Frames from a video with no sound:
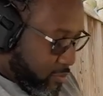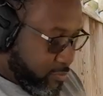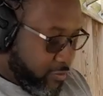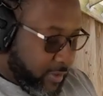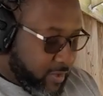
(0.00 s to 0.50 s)

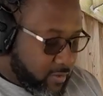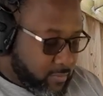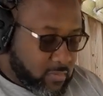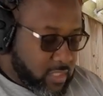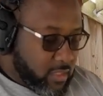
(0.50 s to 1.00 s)
premium
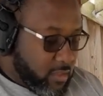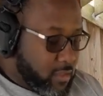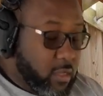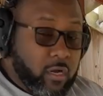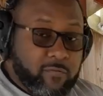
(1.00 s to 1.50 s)

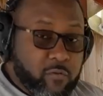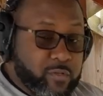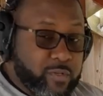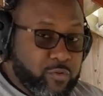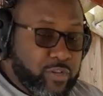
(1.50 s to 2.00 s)
law
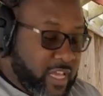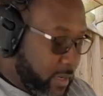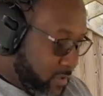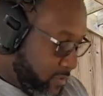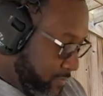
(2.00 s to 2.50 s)
enforcement duty
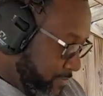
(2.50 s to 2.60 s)
ammo.